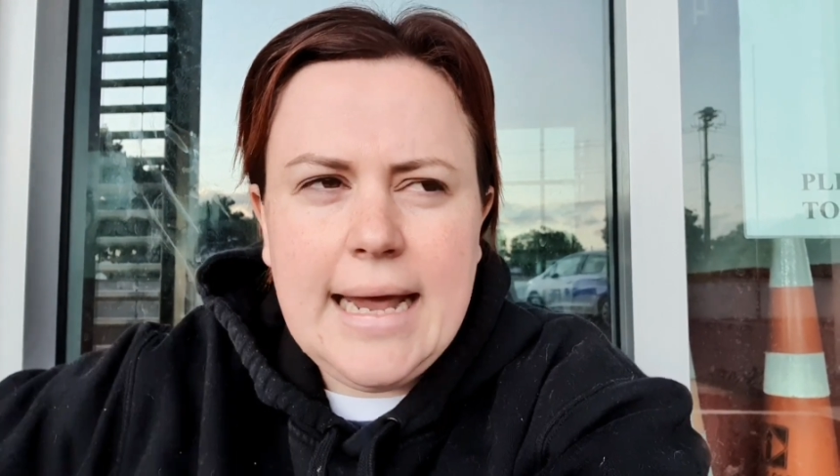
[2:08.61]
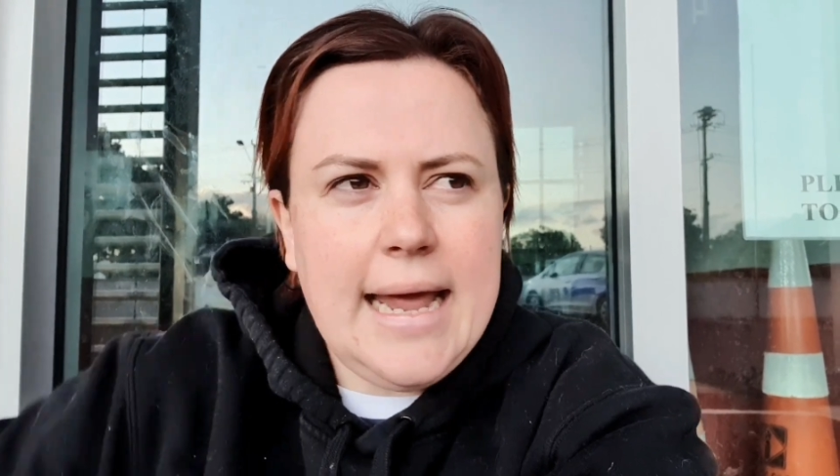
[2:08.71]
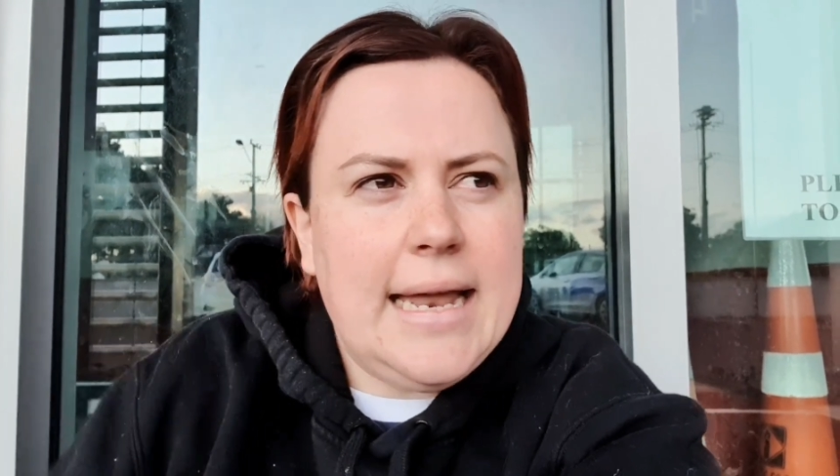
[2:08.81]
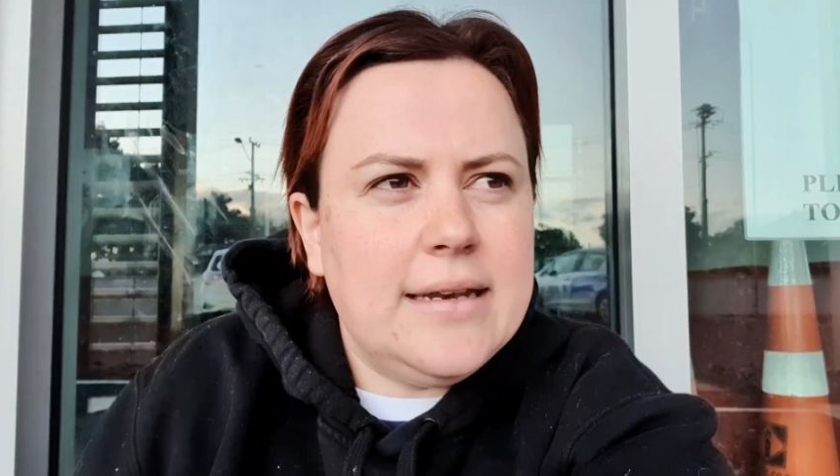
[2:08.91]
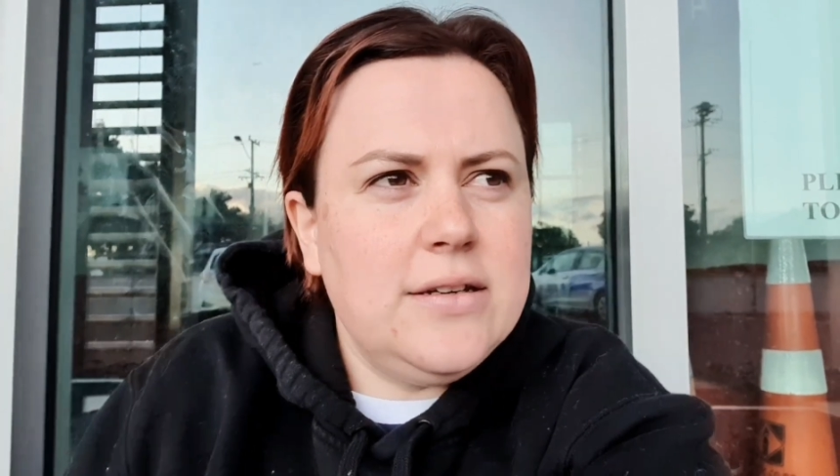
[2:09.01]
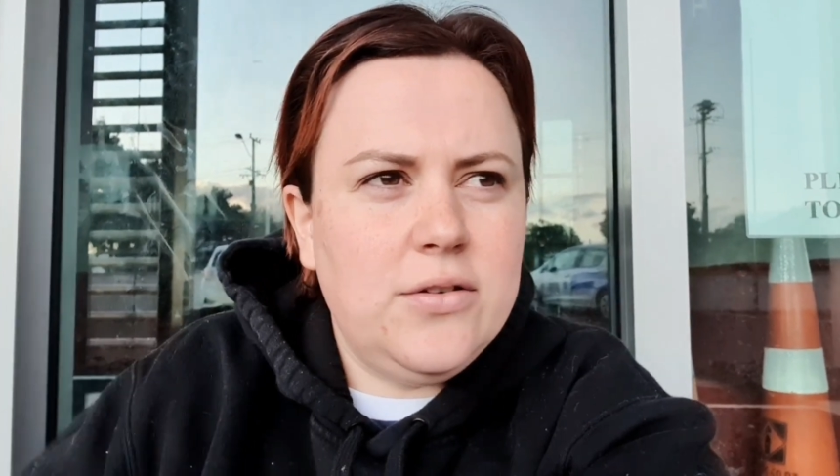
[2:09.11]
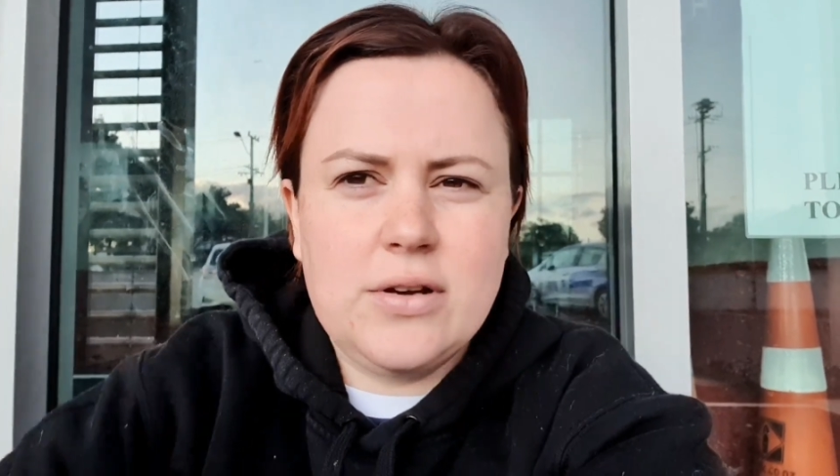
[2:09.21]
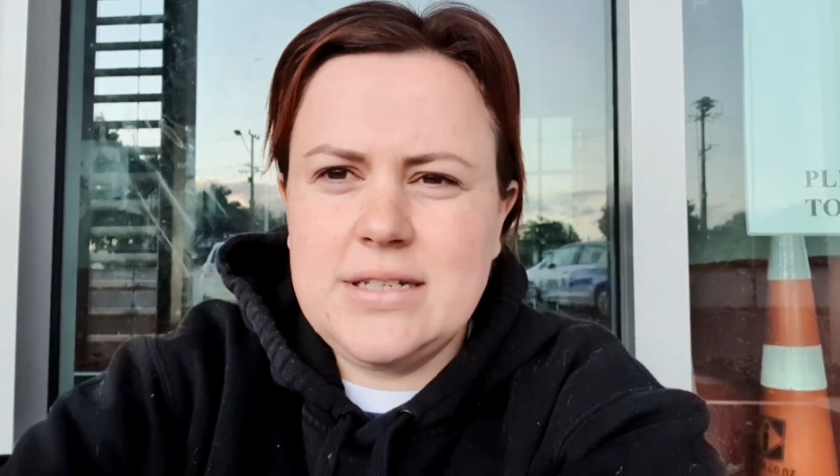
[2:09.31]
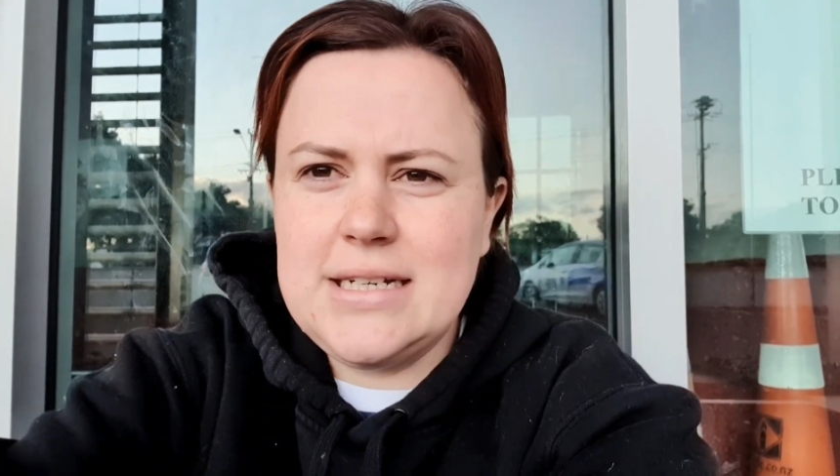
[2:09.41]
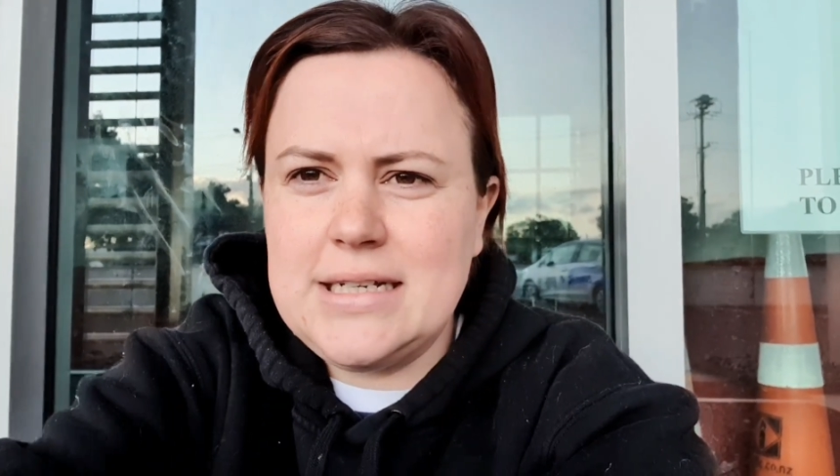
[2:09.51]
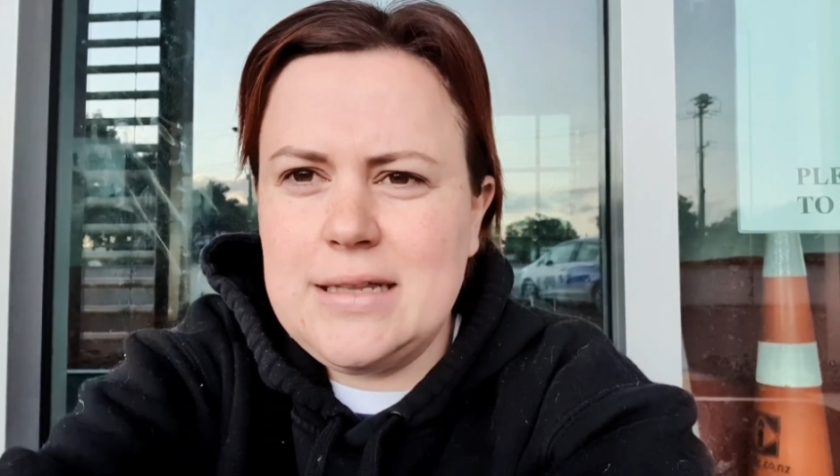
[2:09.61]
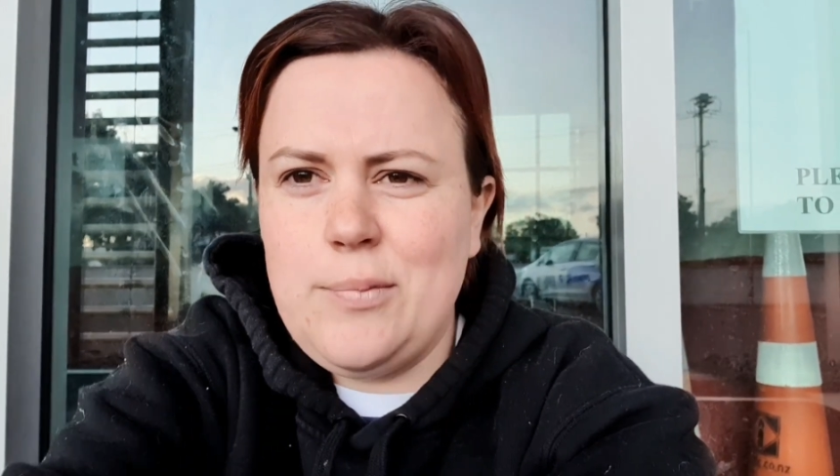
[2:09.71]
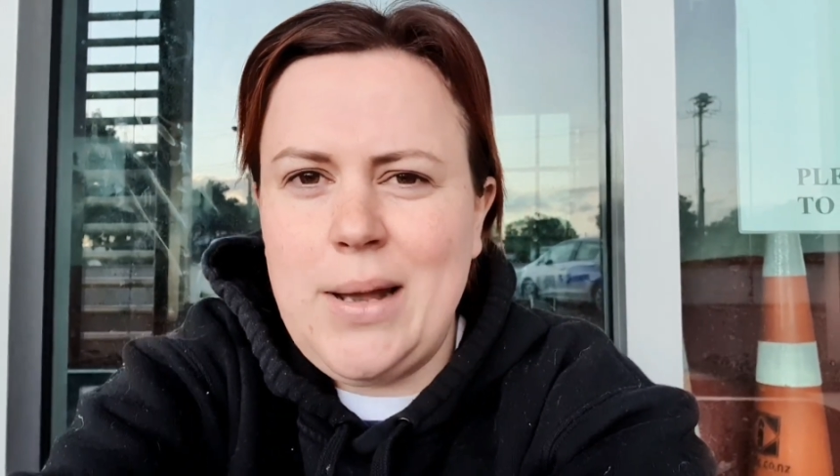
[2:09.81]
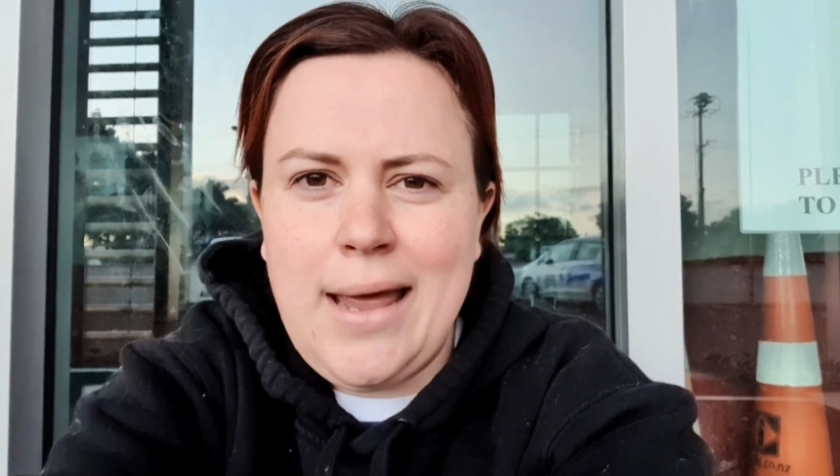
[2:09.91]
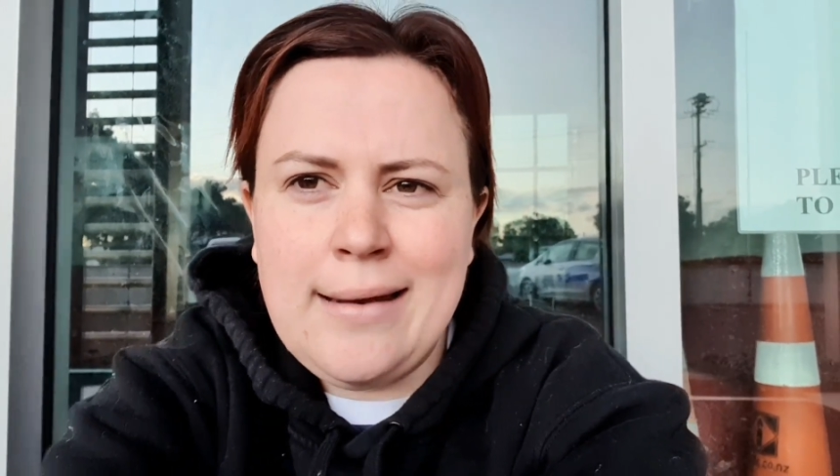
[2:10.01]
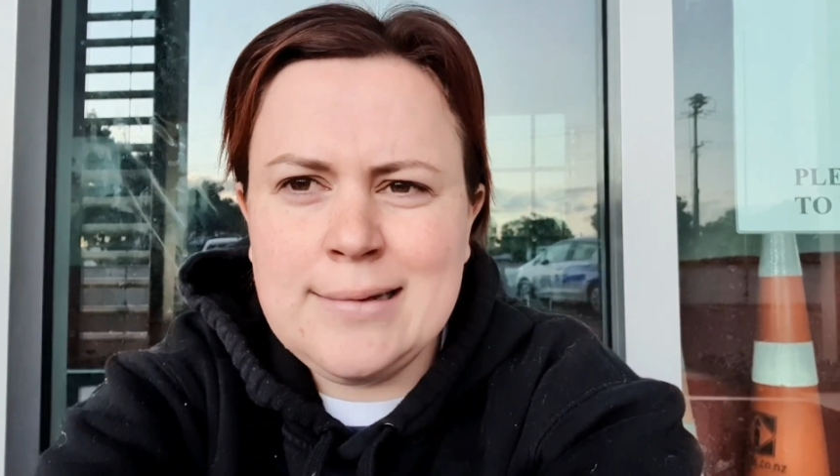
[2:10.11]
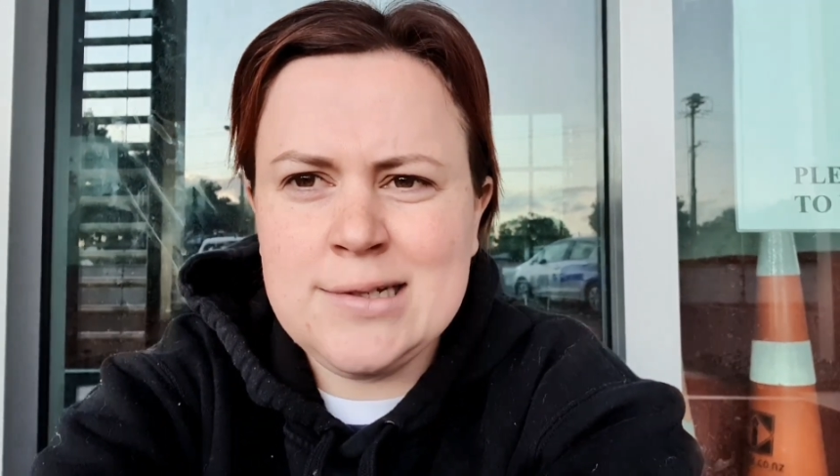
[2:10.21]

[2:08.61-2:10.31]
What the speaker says: and you got to stick to the plan?